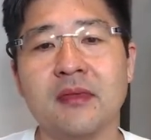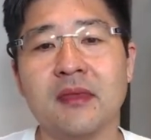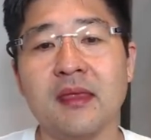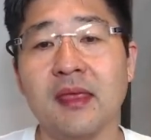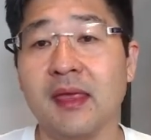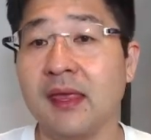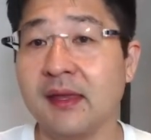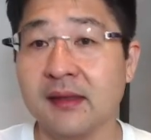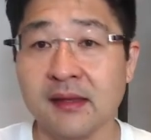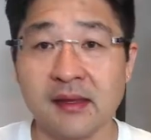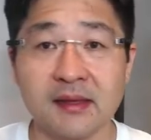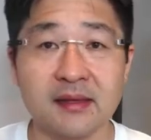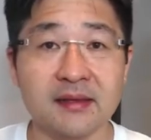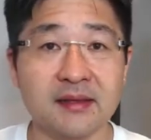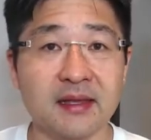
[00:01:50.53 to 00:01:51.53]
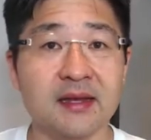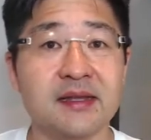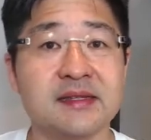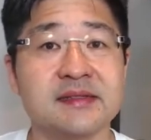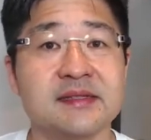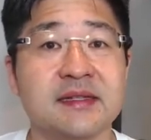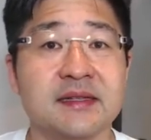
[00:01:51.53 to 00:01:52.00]
and that
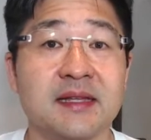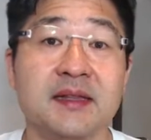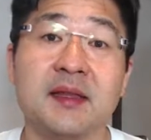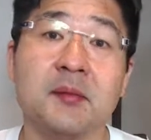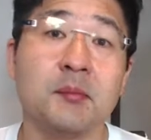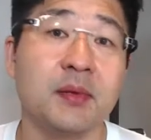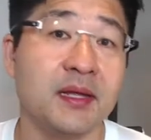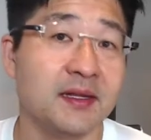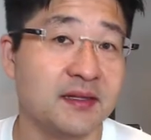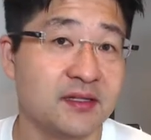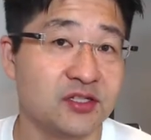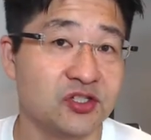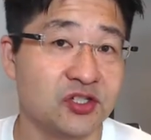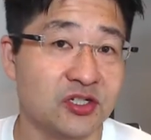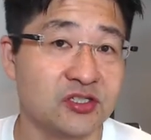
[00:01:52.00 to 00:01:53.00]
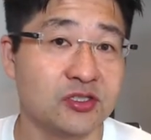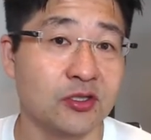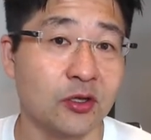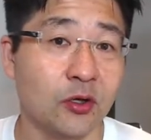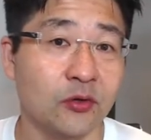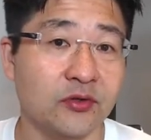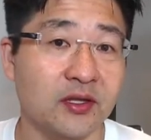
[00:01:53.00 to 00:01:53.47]
is the template is just
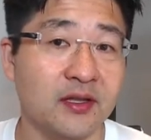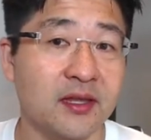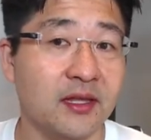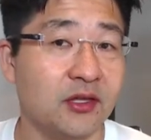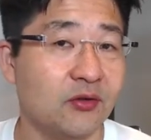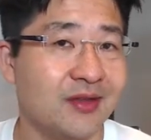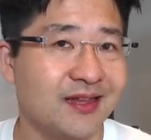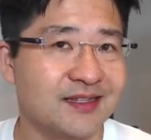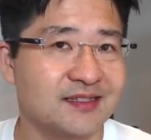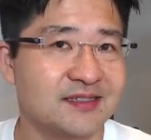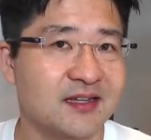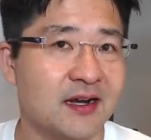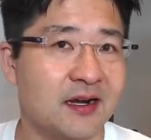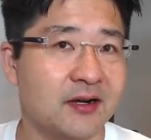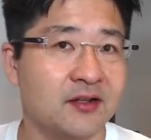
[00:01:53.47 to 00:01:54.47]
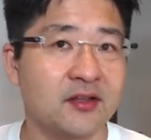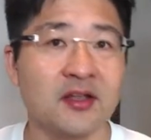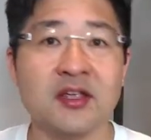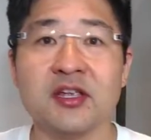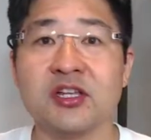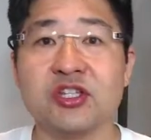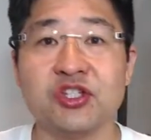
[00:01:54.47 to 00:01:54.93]
loaded, and you can start
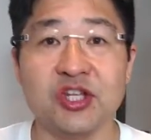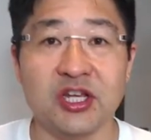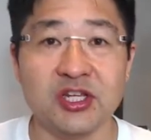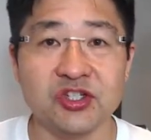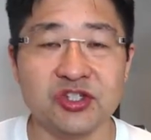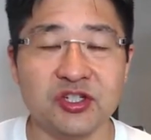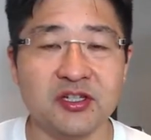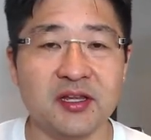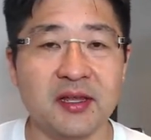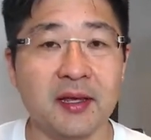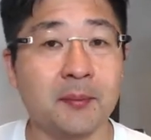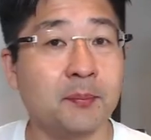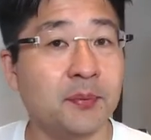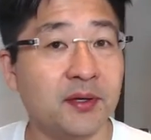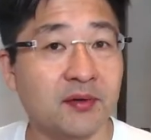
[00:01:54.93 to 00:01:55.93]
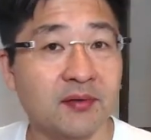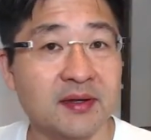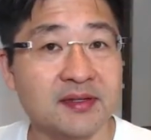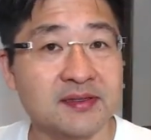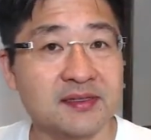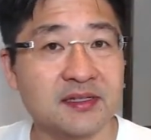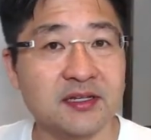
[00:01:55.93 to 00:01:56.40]
changing the
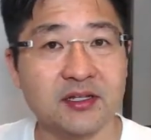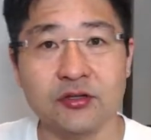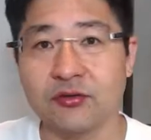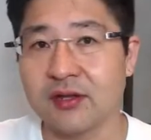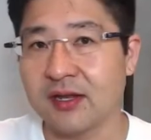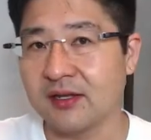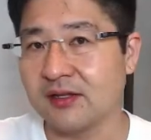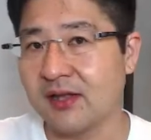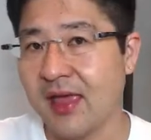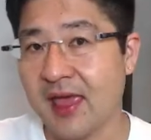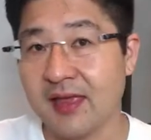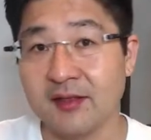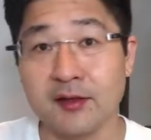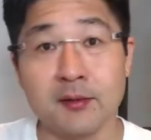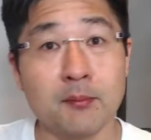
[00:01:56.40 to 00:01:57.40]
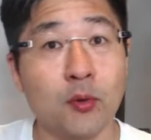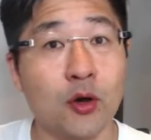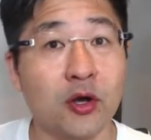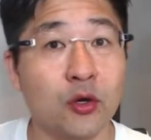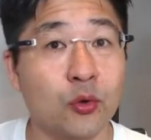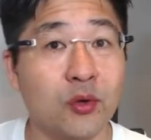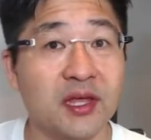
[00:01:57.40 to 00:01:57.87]
appearance. You can add in
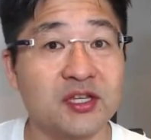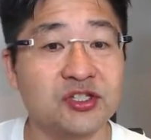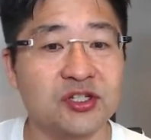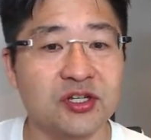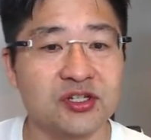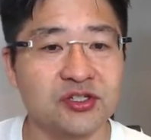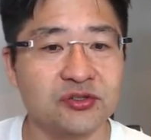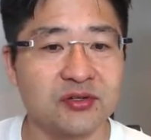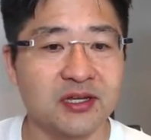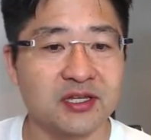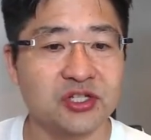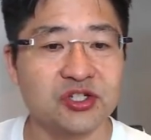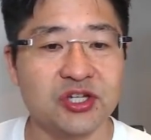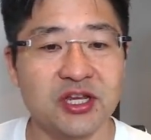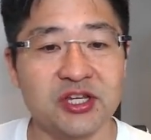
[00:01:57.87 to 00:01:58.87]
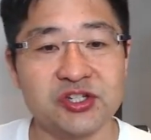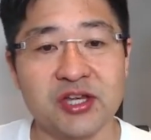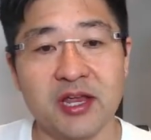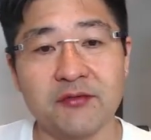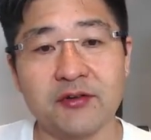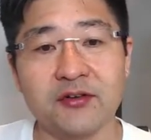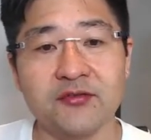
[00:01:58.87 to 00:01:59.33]
more questions. You can change
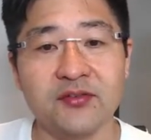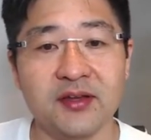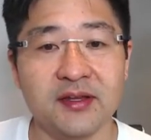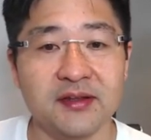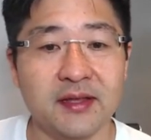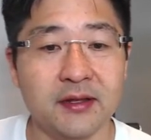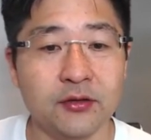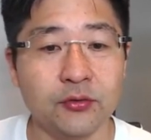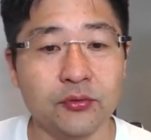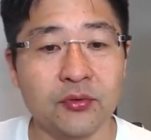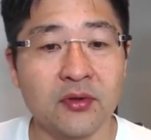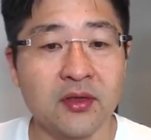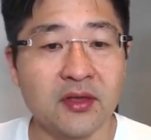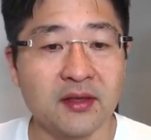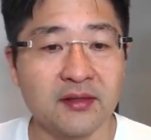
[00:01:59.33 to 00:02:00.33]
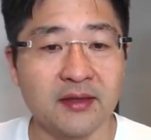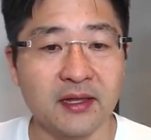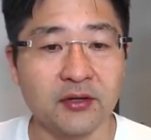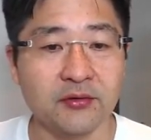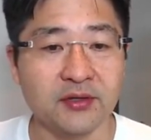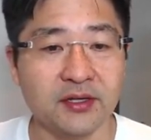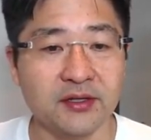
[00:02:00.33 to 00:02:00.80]
everything that you
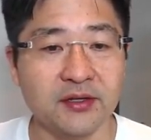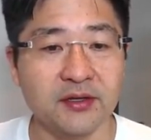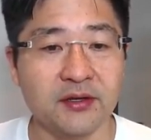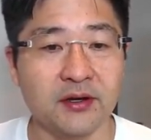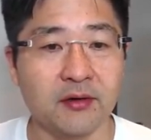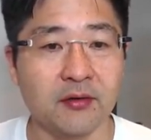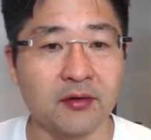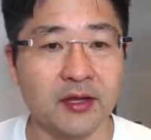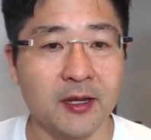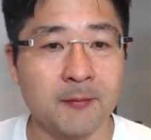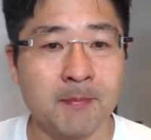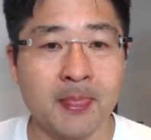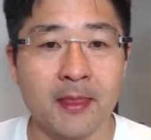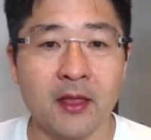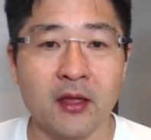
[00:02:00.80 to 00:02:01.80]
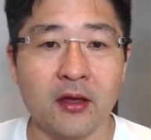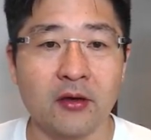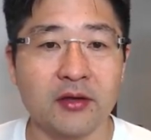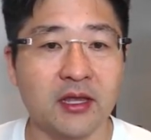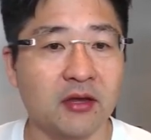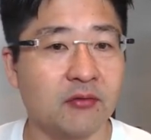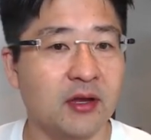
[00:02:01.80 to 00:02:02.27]
need here.
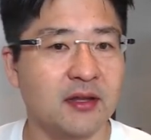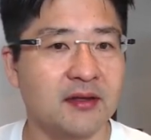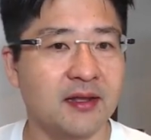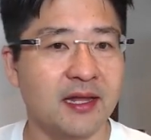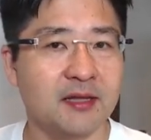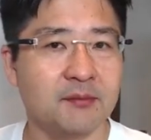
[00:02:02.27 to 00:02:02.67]
Okay, great. Let